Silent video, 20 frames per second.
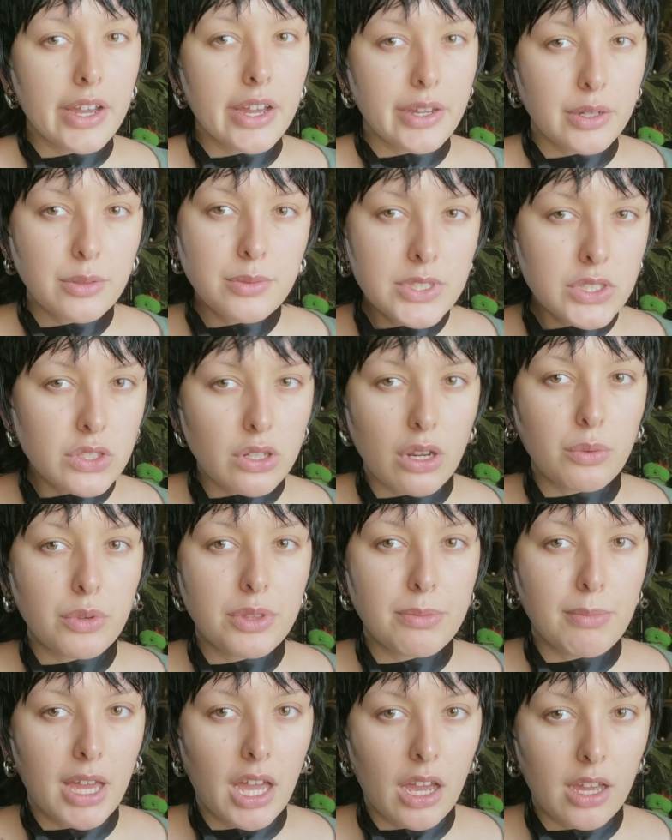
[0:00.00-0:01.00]
I always start
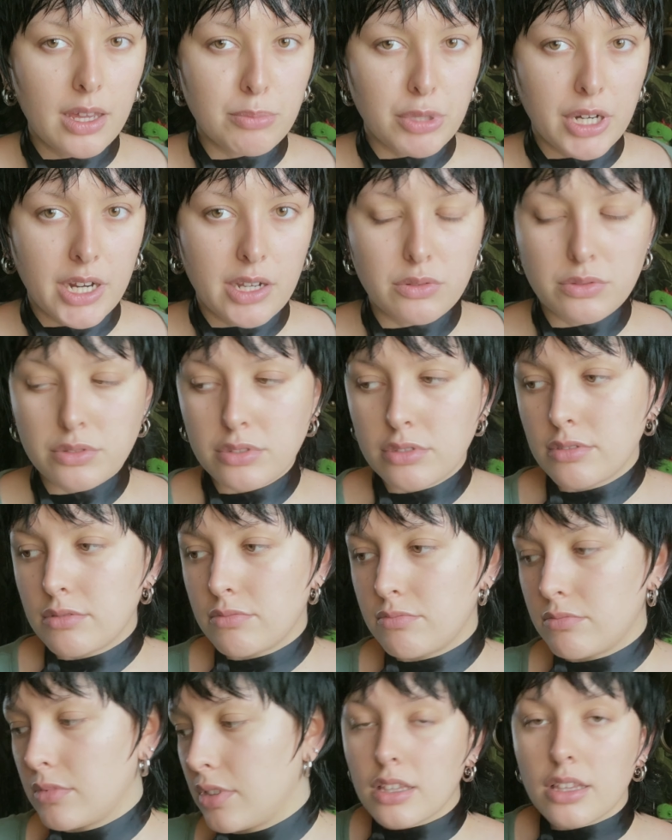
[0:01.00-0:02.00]
with my eyebrows.
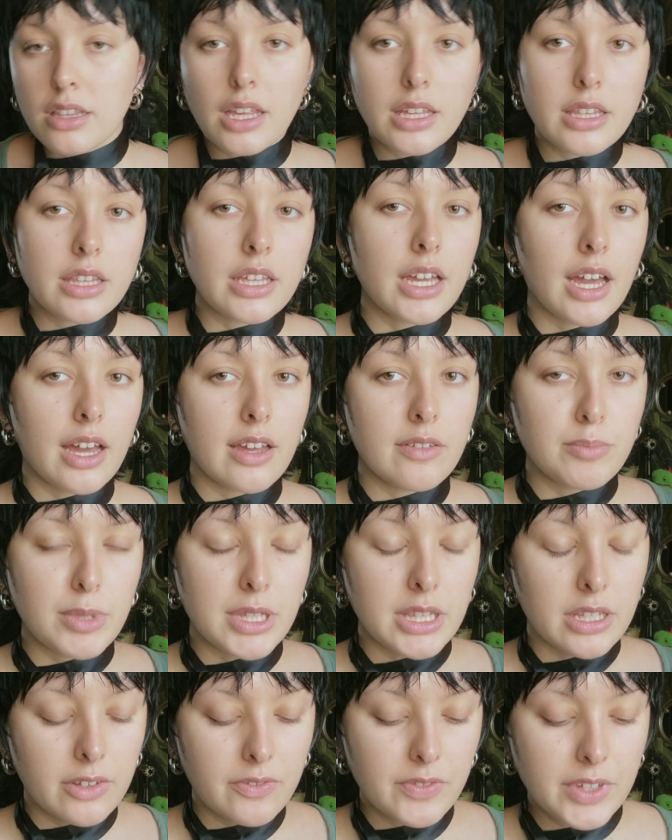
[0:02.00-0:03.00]
Lately, I've
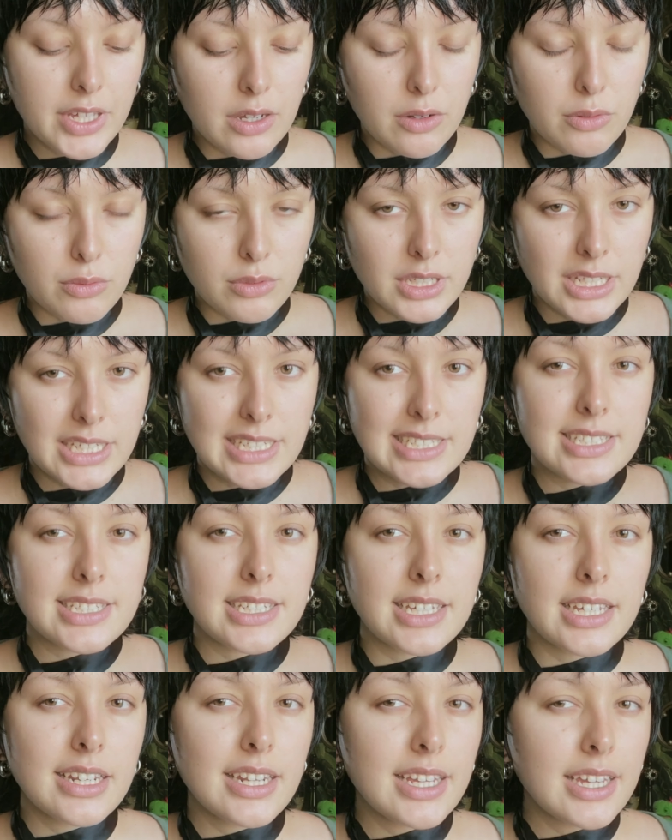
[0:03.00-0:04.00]
been loving a really
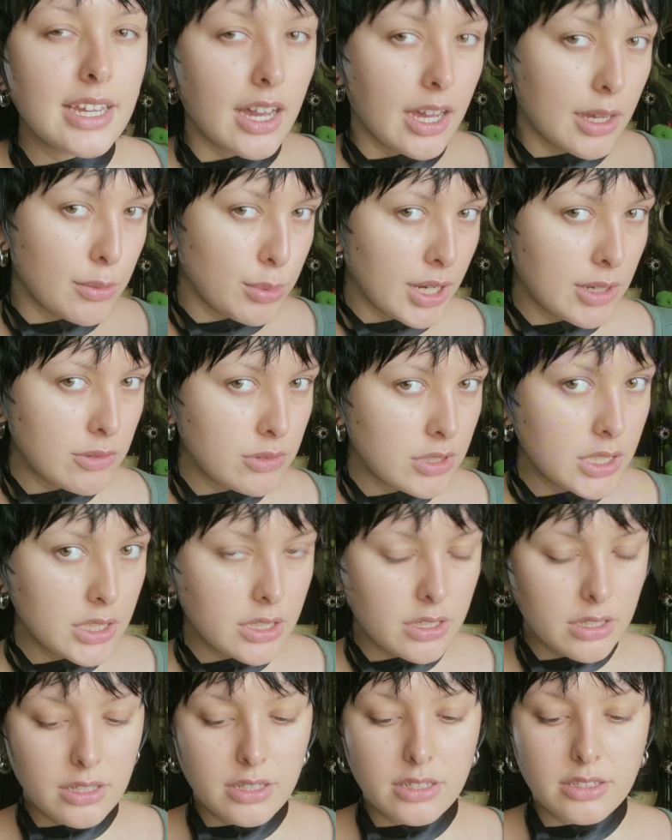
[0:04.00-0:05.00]
skinny eyebrow
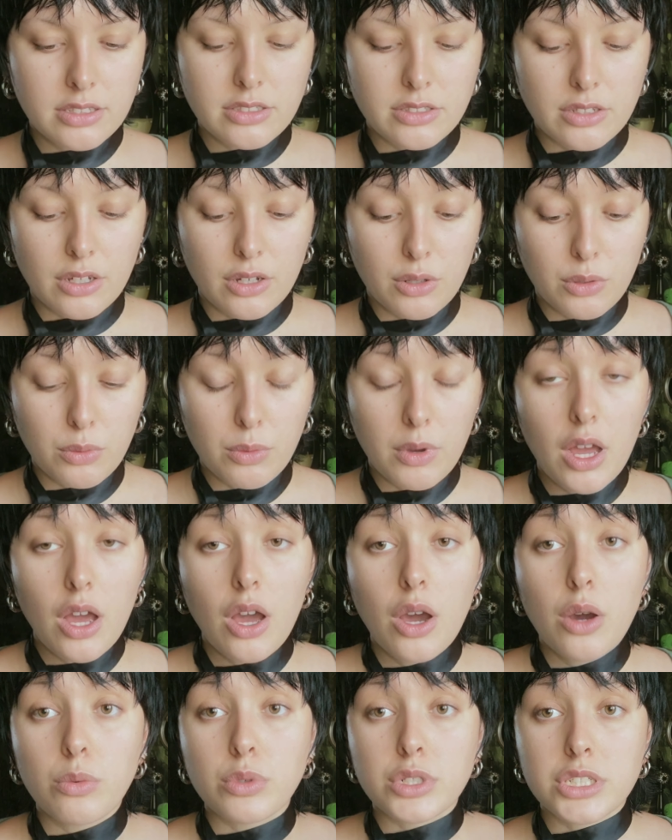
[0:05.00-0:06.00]
look. So
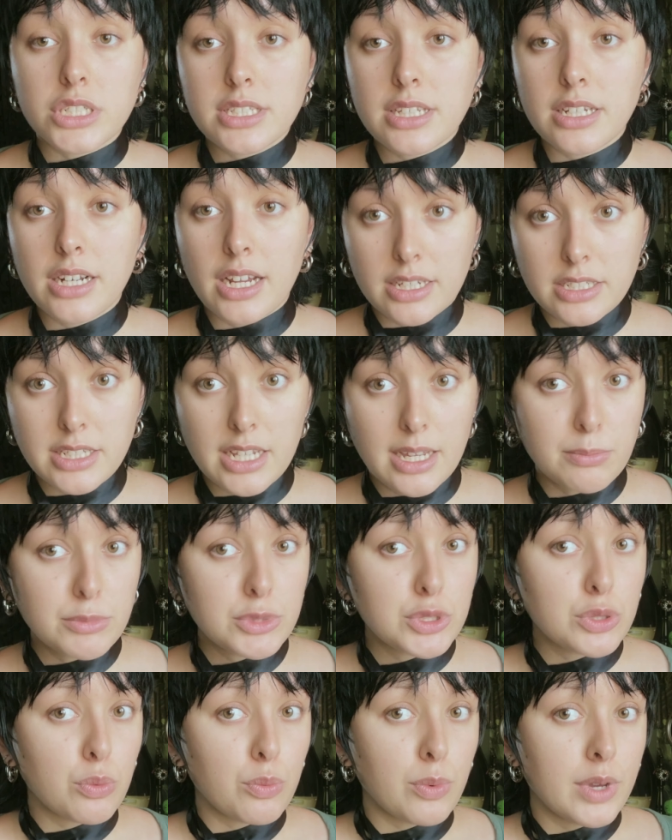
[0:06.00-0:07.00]
we're just gonna
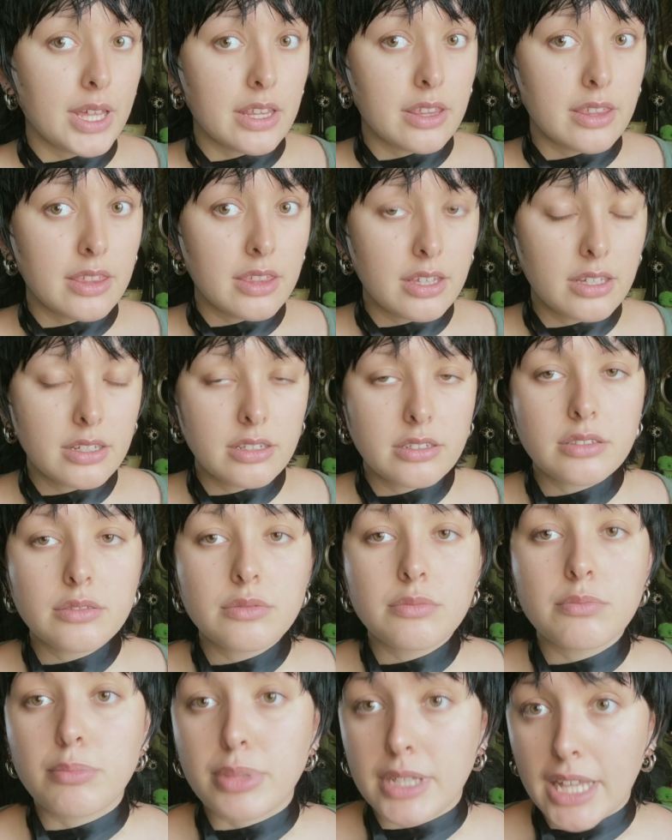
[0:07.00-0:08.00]
attempt with
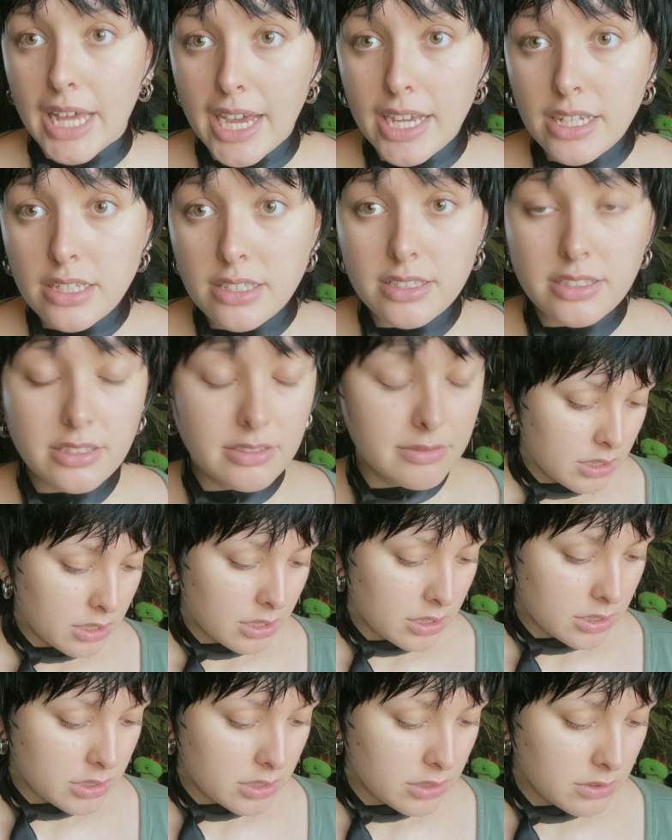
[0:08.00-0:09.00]
black.
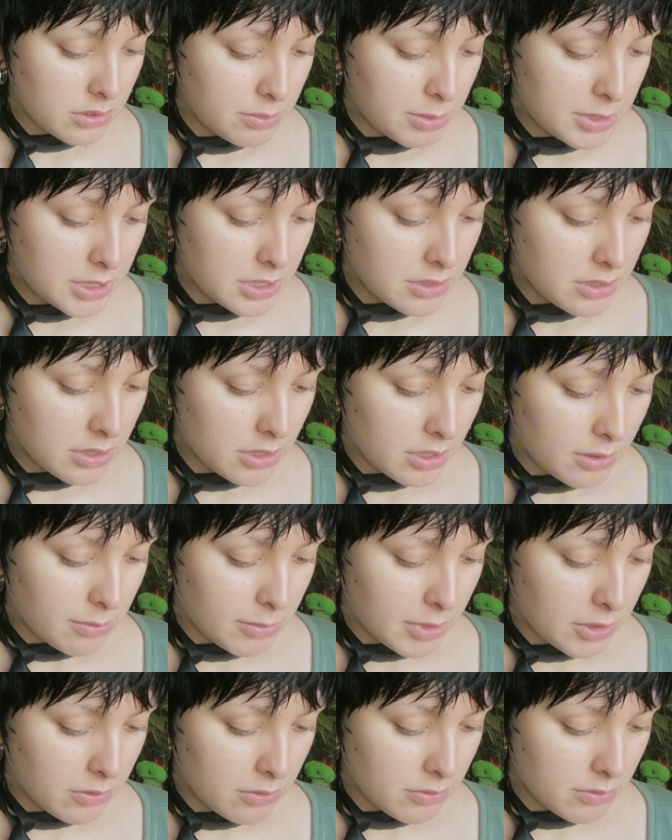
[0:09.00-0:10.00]
I just hope it doesn't
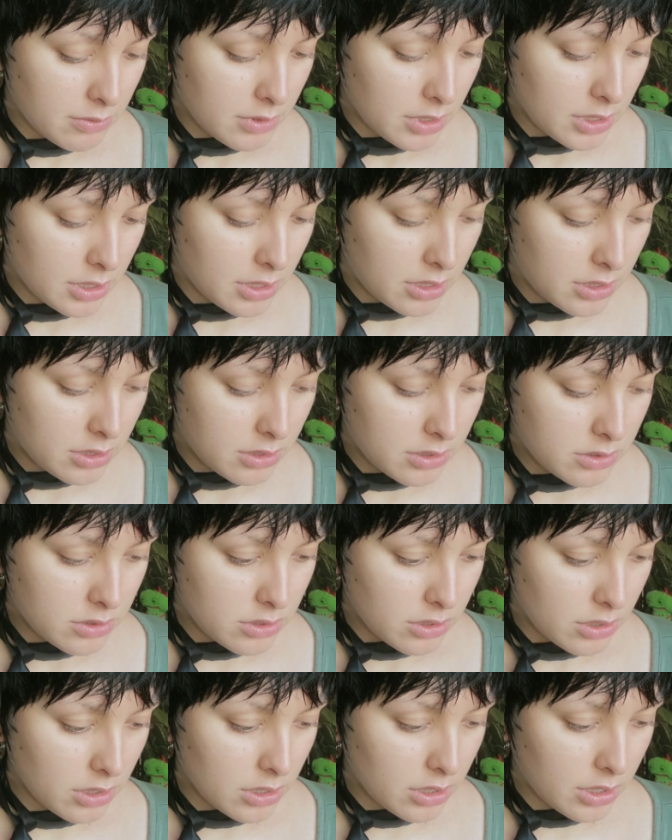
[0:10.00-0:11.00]
come out really
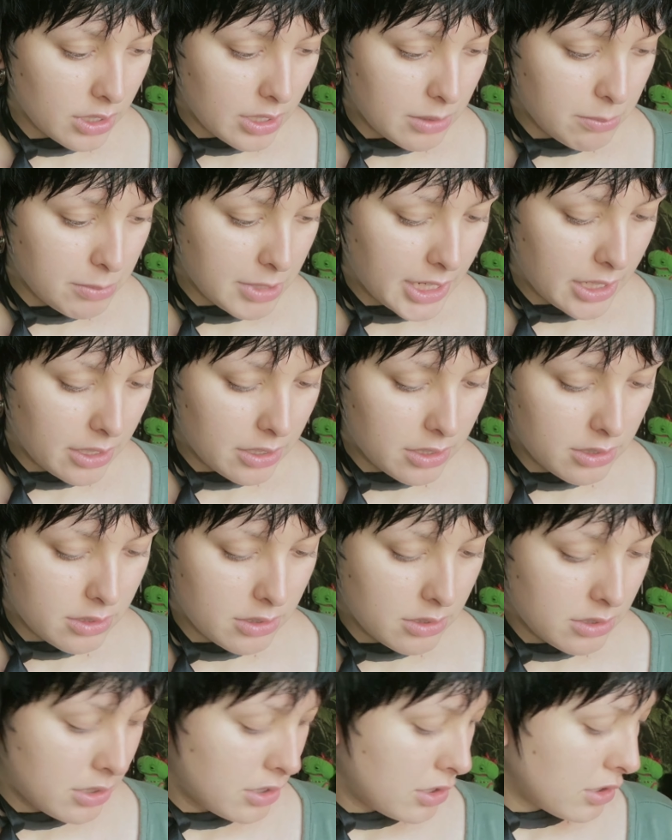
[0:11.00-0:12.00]
dark and bad.
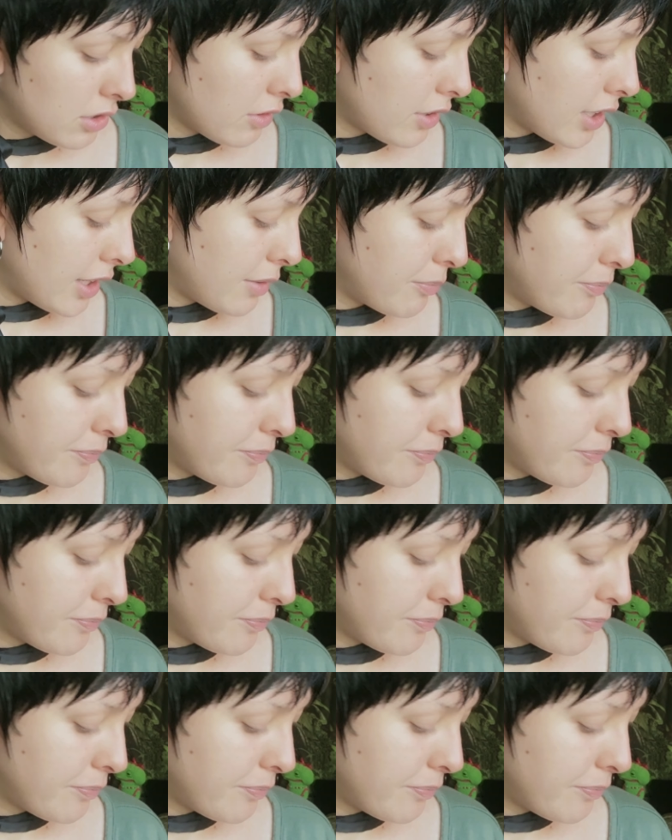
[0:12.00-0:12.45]
Okay,